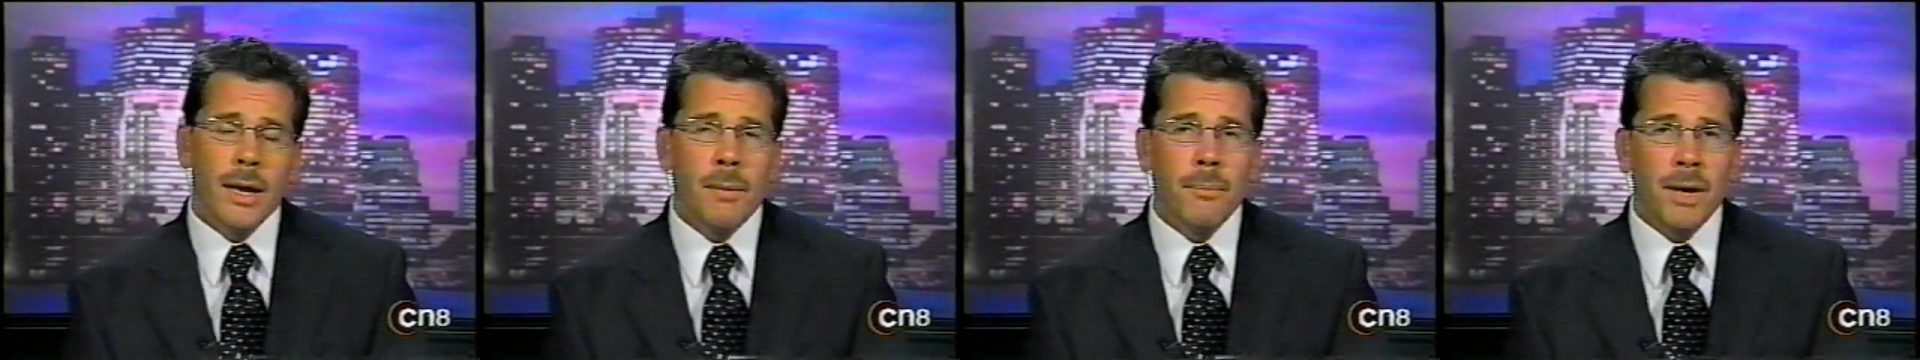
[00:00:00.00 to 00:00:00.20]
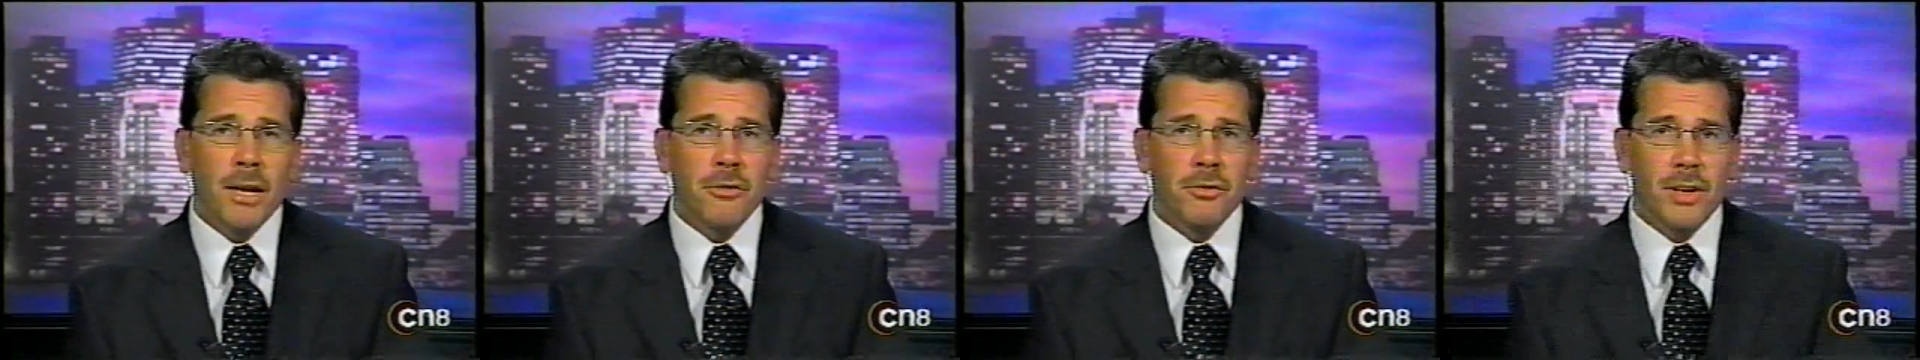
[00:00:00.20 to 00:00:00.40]

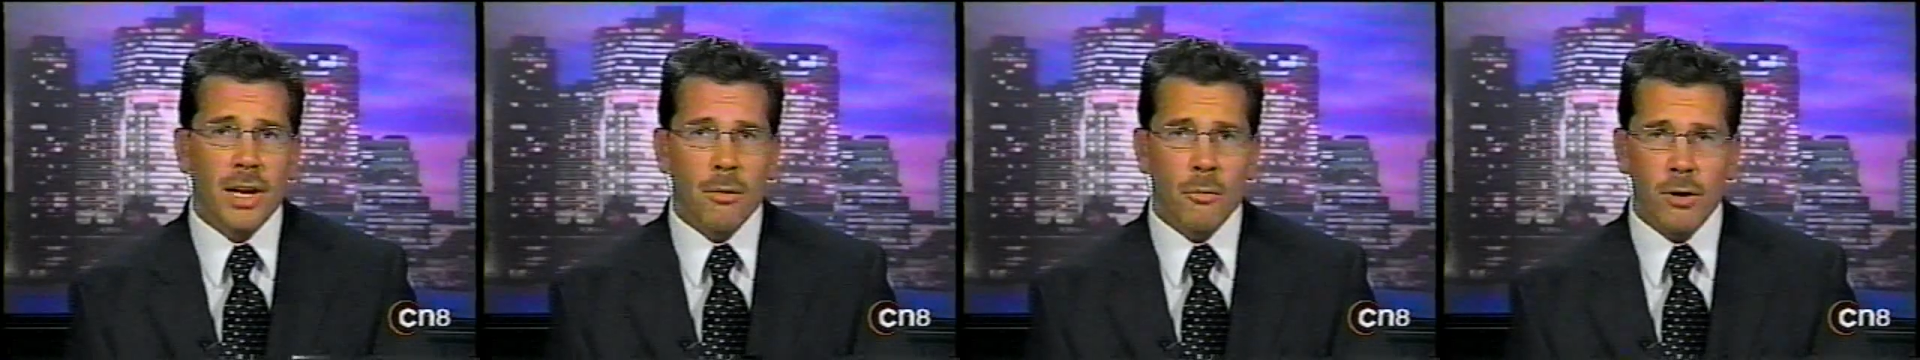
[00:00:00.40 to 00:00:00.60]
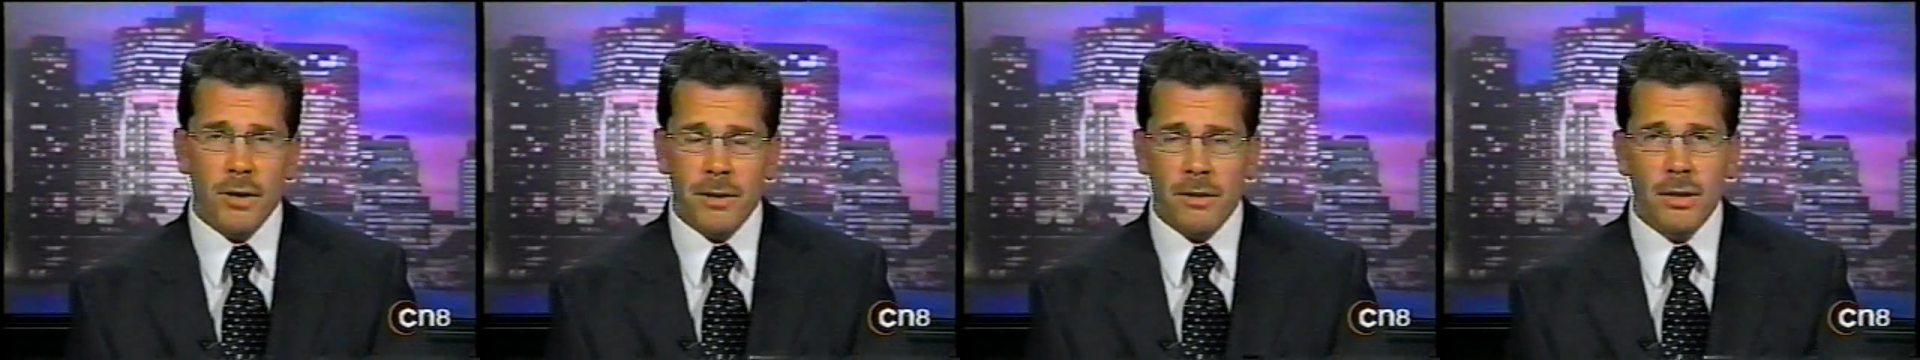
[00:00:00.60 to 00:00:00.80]
and based
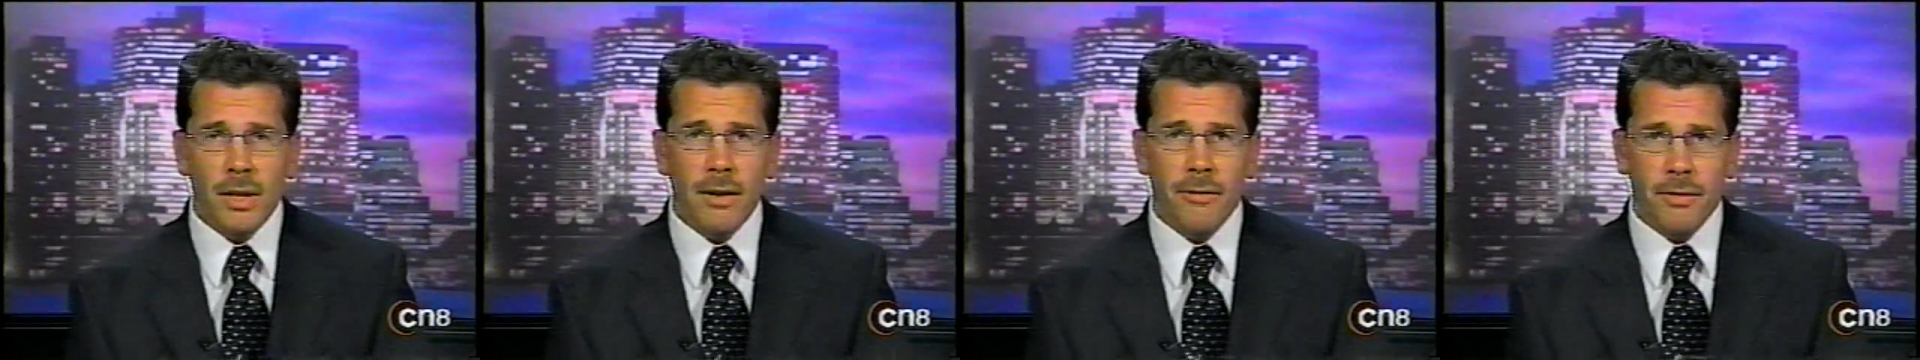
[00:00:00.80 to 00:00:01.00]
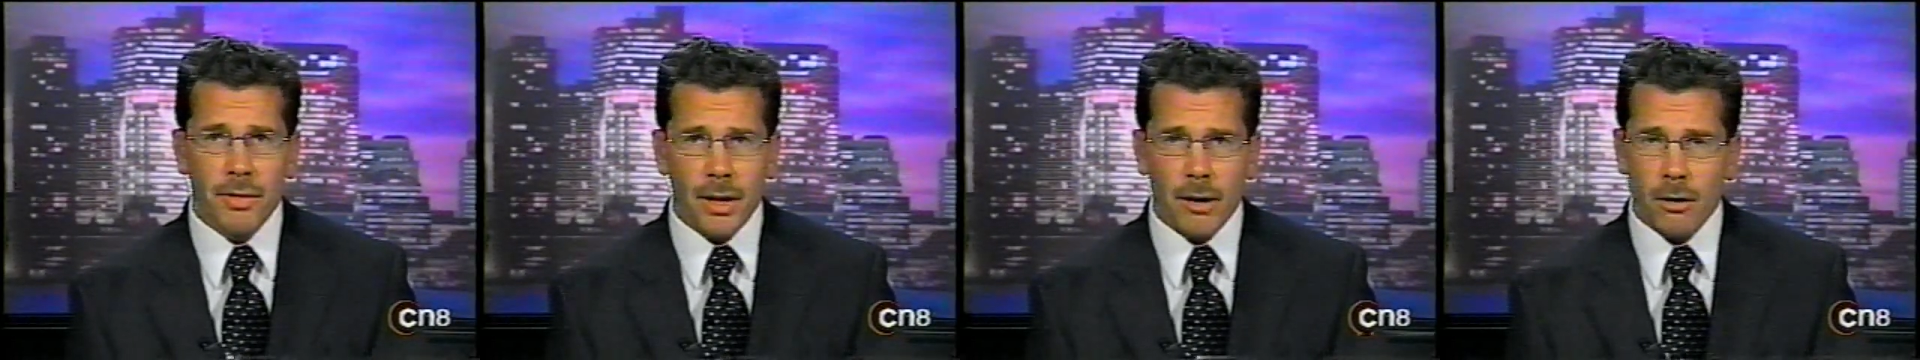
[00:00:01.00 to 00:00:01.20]
on where you
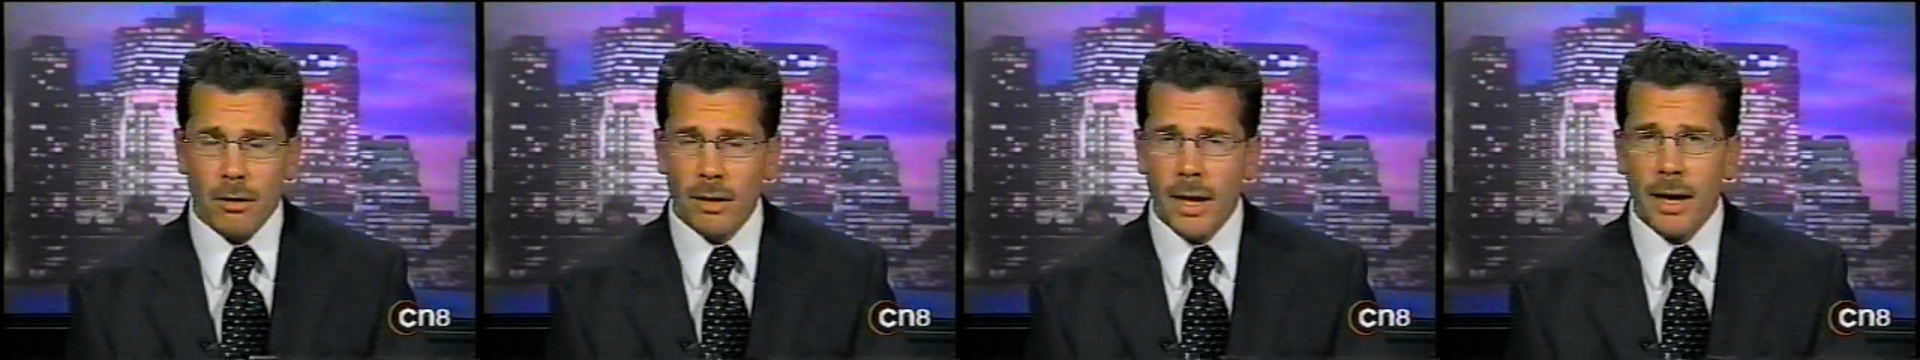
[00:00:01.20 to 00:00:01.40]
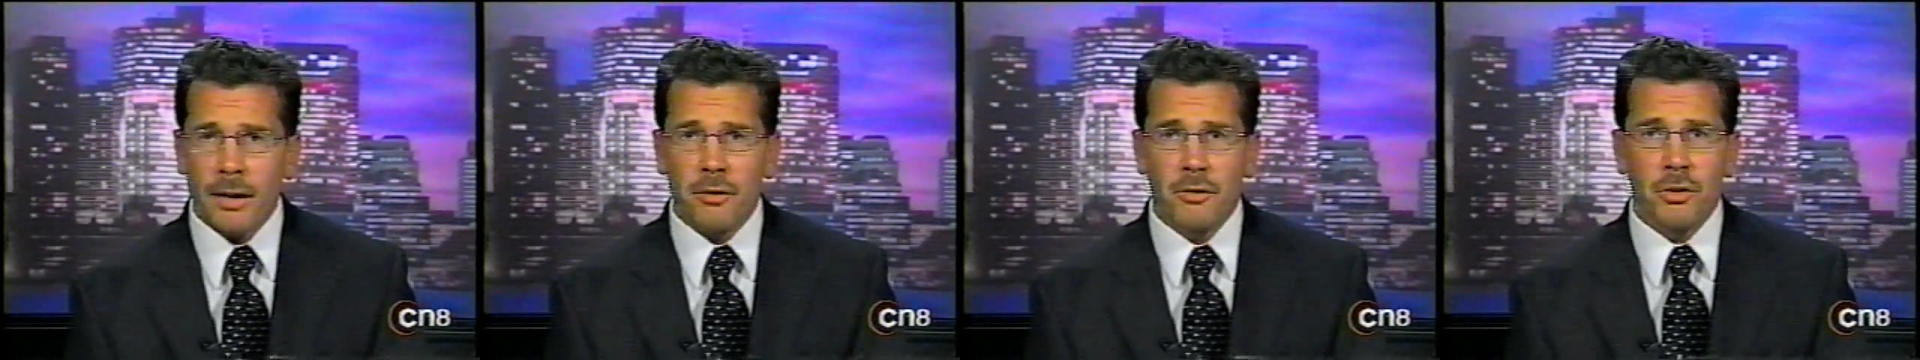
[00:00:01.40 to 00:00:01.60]
live. And there are a
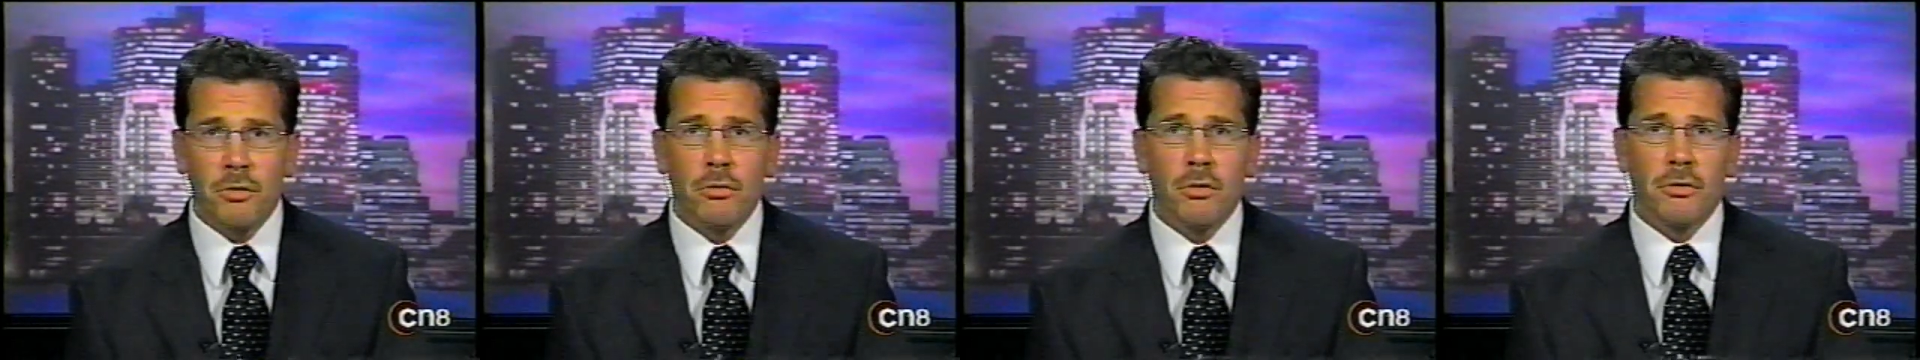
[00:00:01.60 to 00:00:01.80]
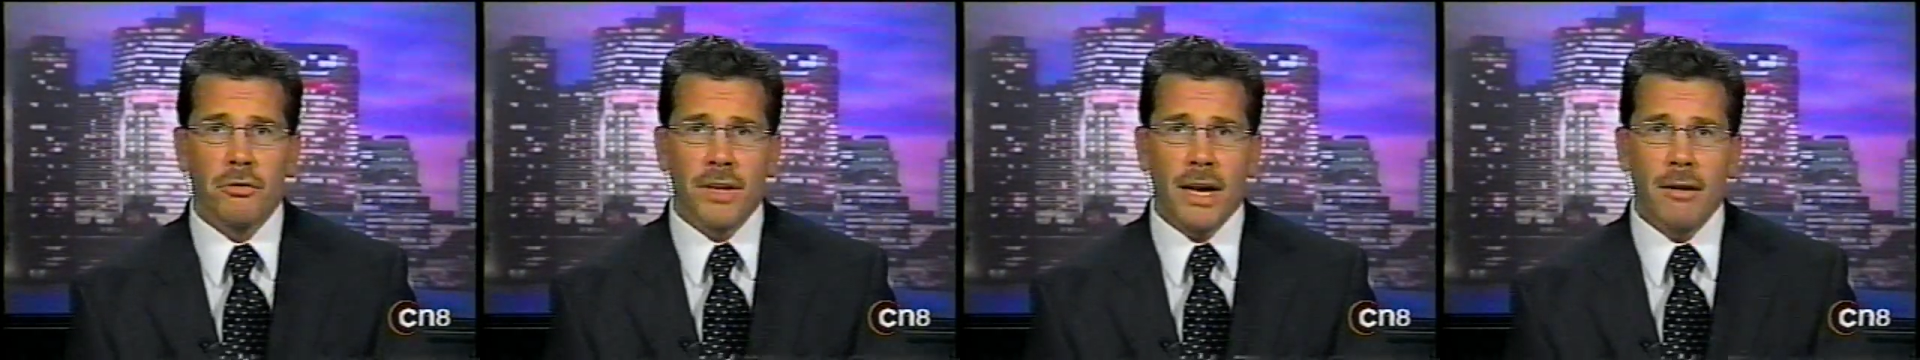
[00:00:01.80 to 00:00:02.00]
lot of
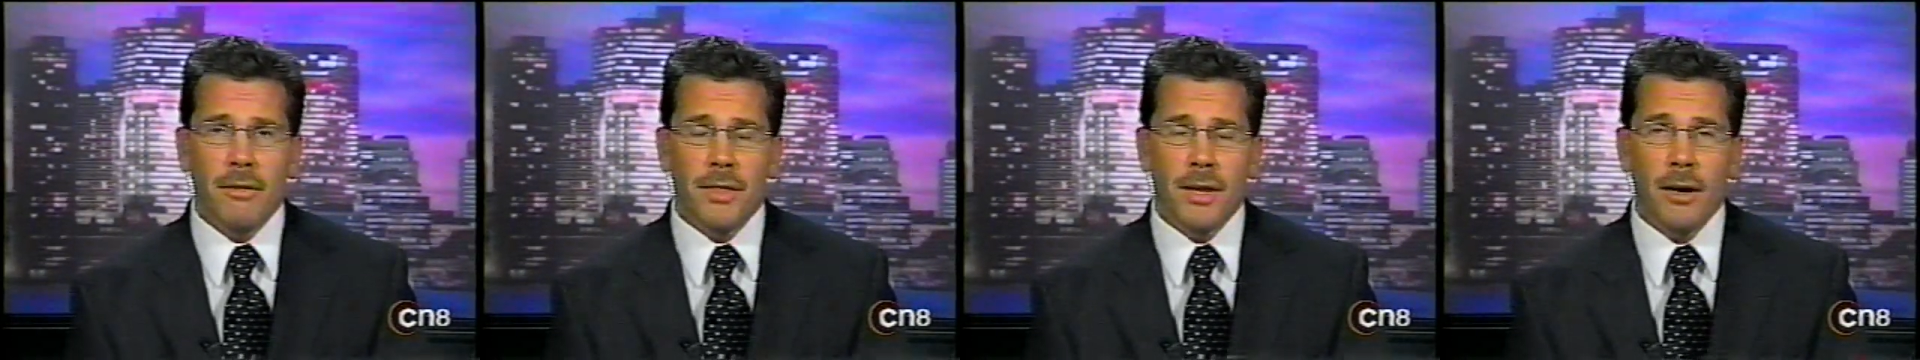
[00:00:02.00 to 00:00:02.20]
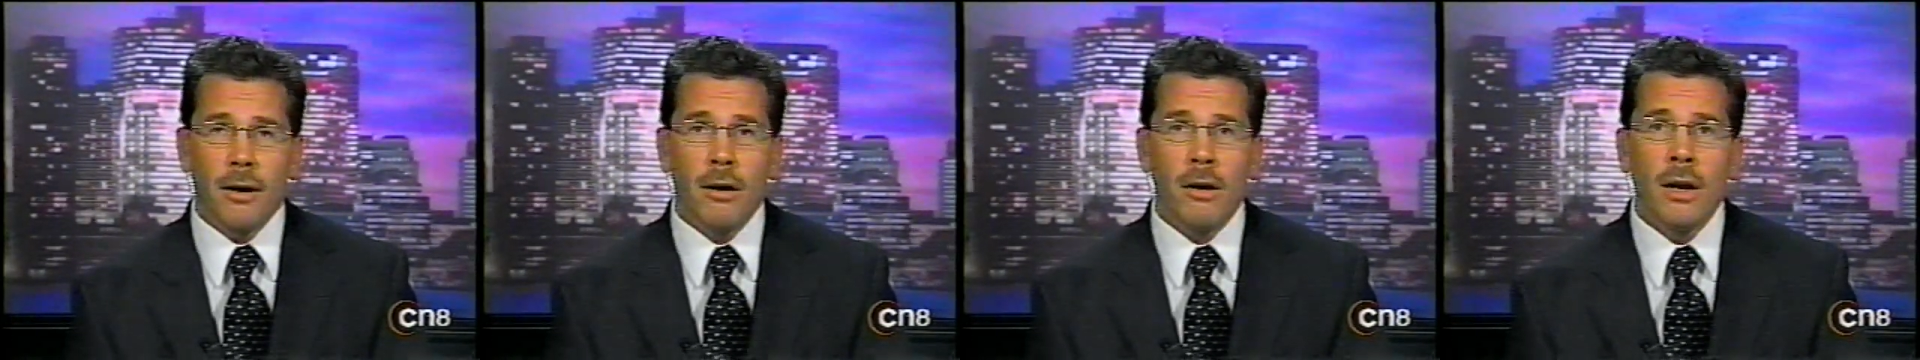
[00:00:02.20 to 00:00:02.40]
tools
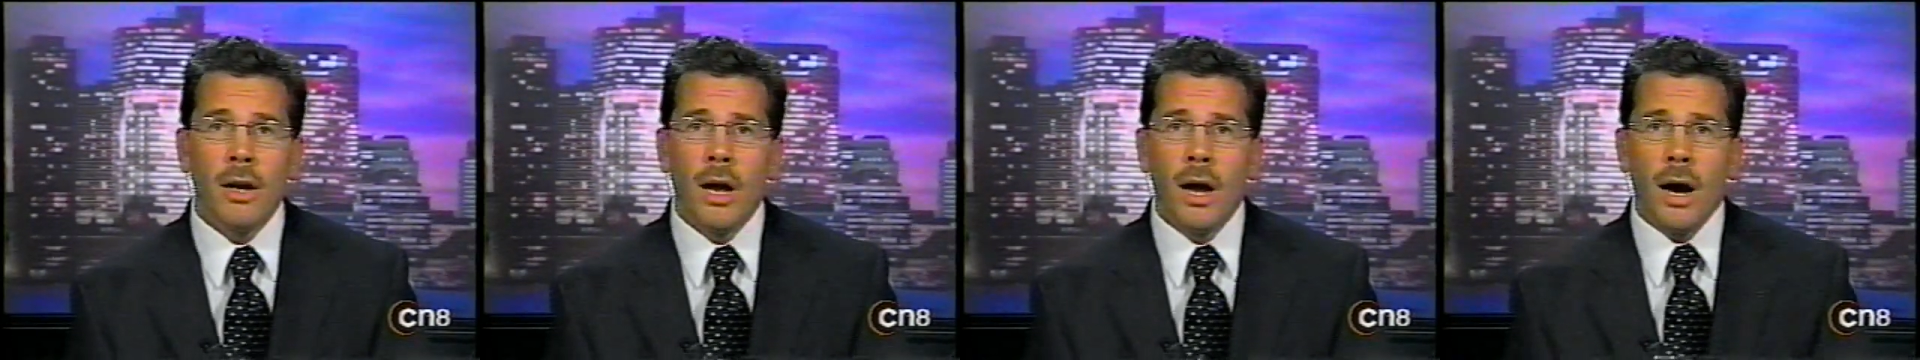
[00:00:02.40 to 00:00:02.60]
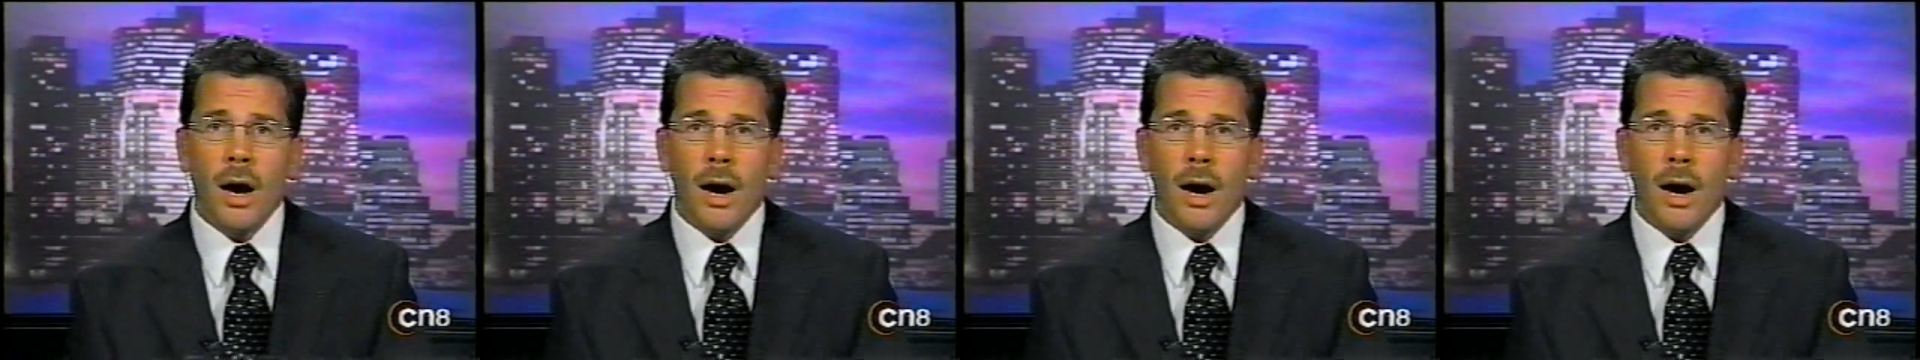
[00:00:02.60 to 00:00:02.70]
out there.